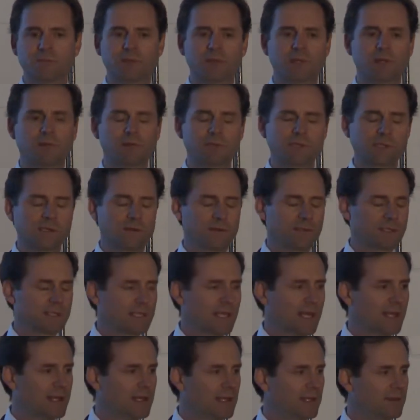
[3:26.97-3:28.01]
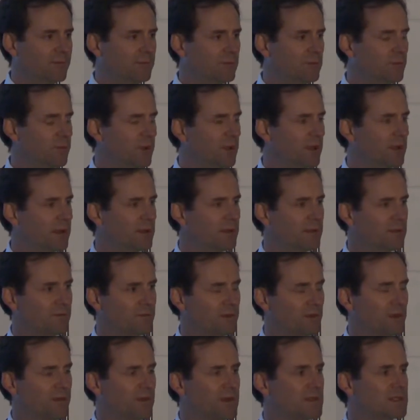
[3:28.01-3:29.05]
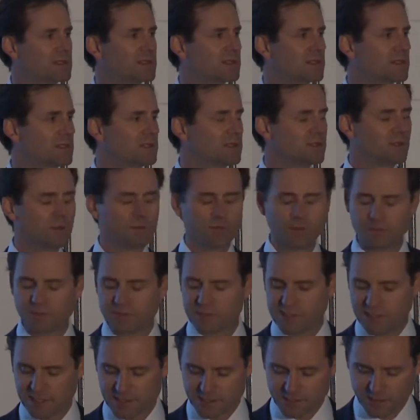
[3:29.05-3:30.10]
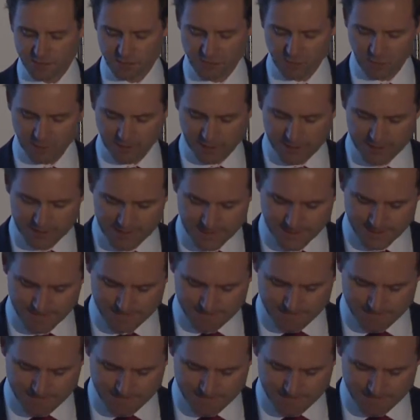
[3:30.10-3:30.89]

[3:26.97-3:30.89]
but also at state level by the various consumer protection bodies.